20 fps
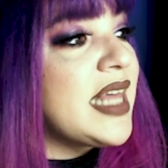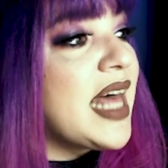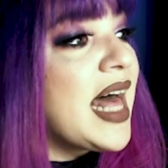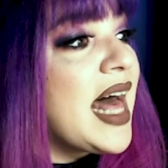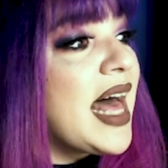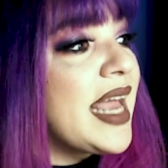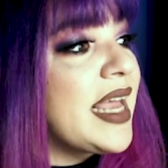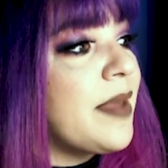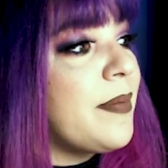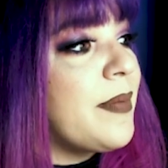at the
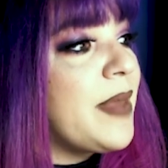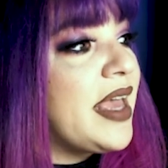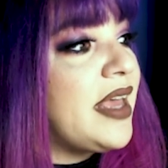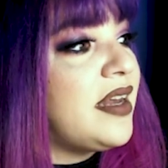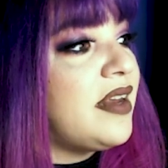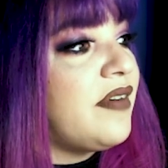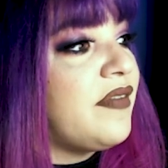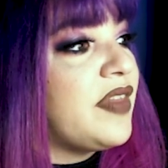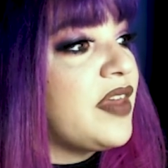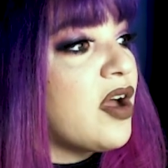high
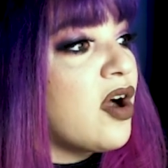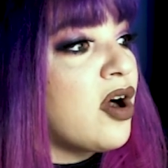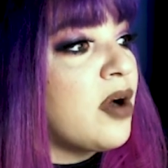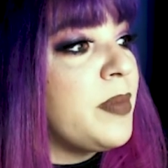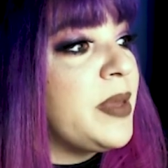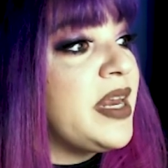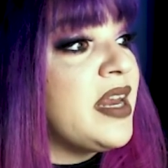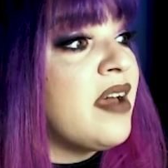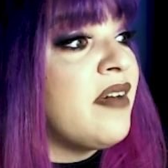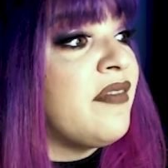command of the
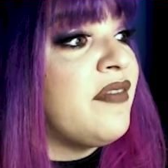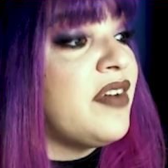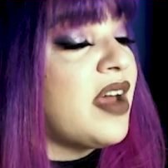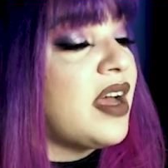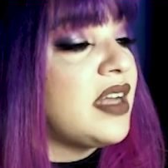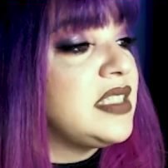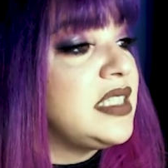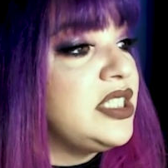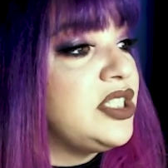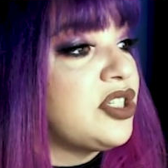army of
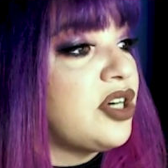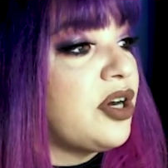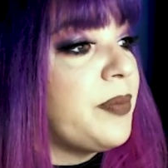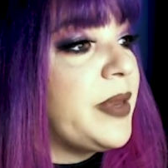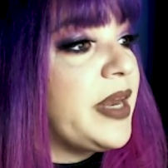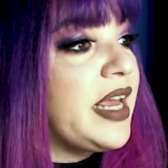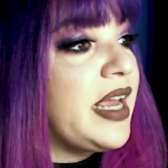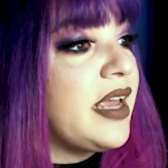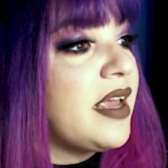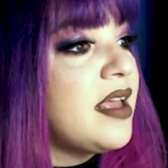Nazi
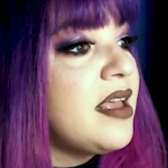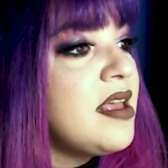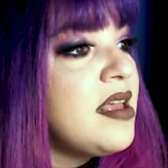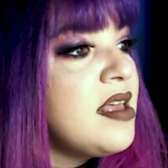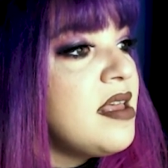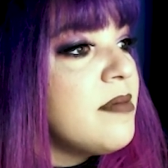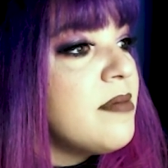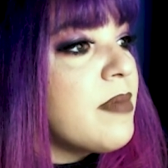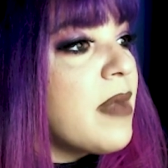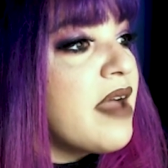Germany.
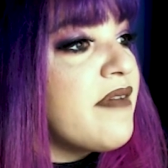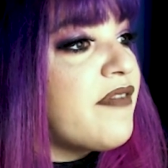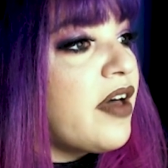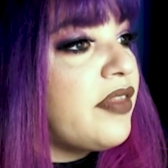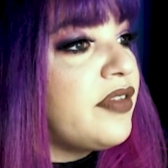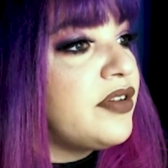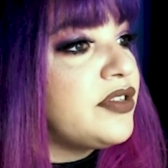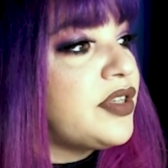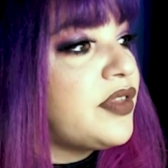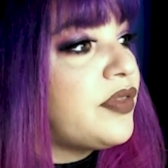My
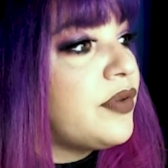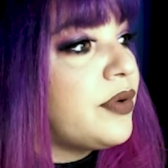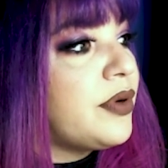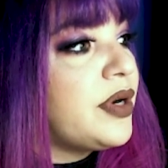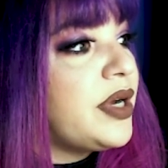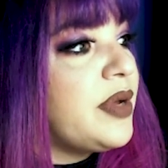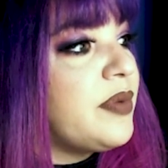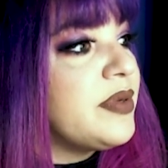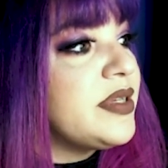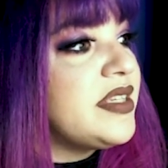father's
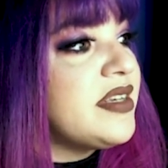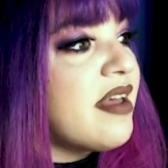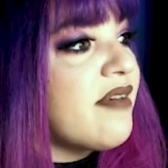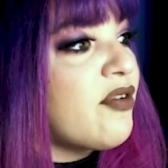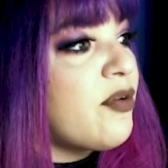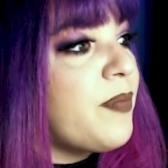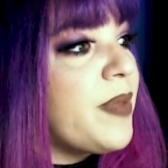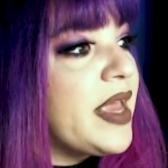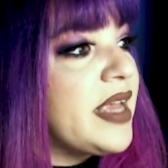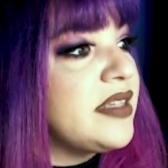authority was
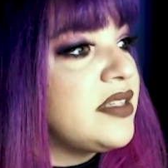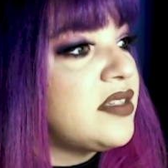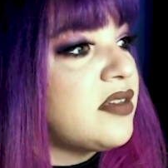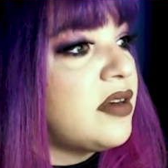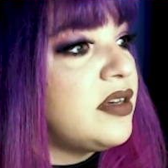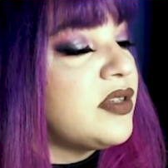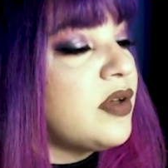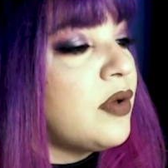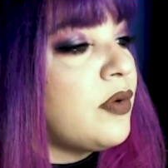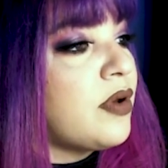never based
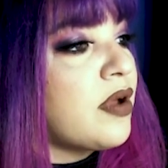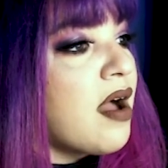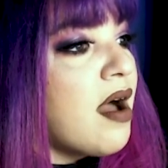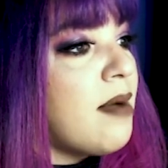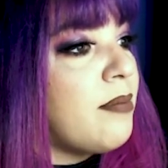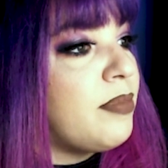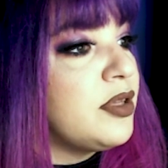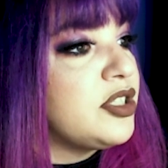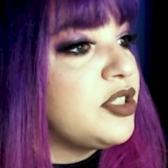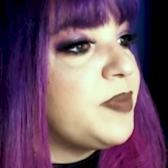on his own
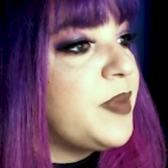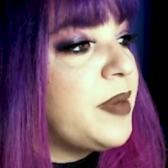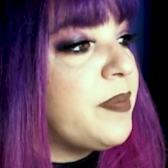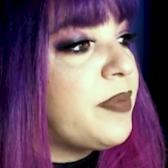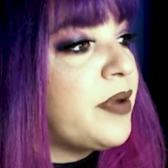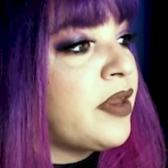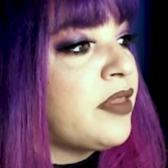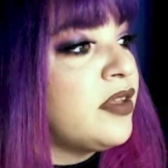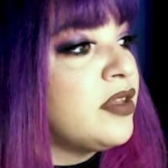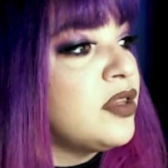
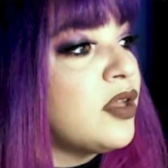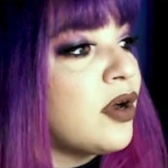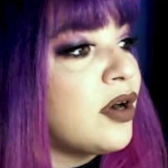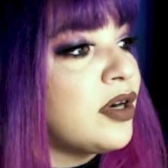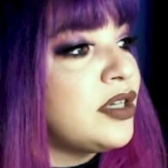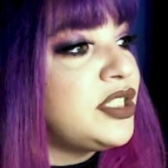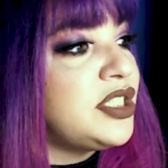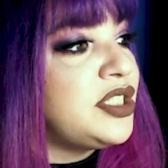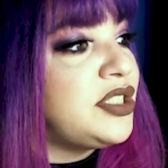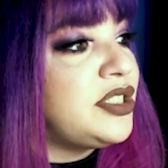accomplishment, but on the
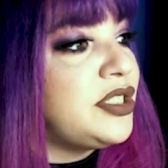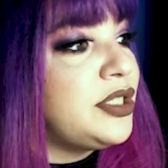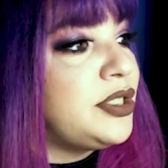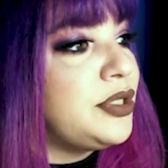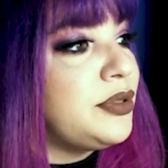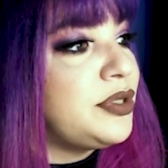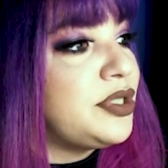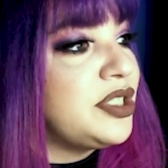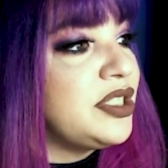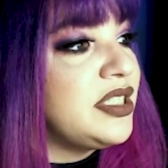large
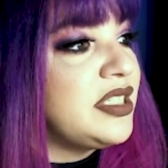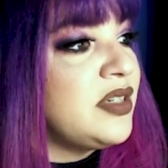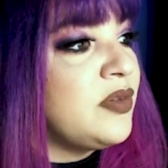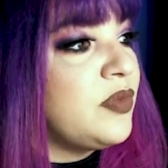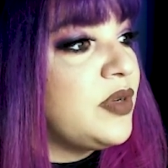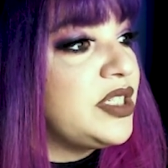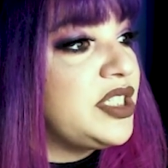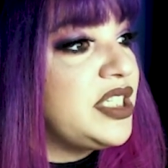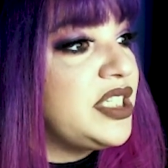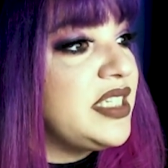institutions
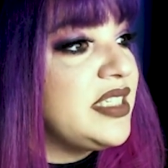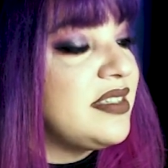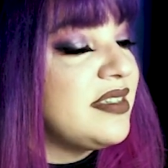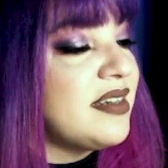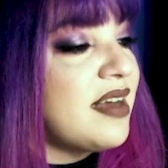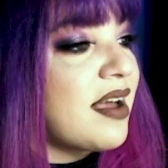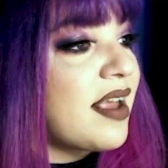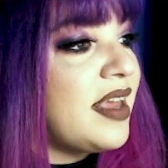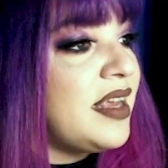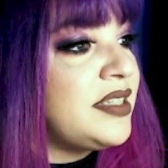in which he
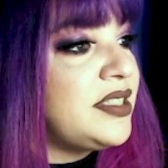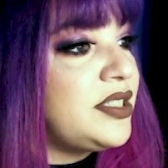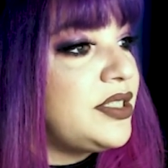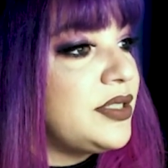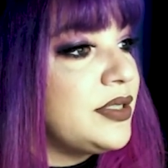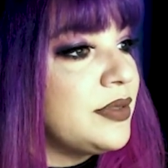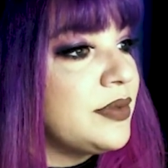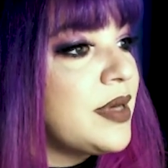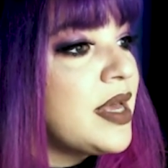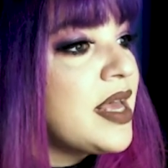snuck
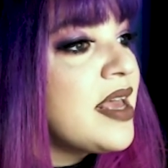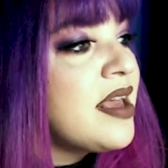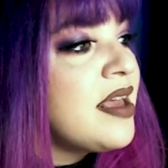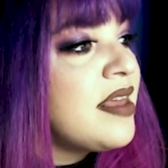into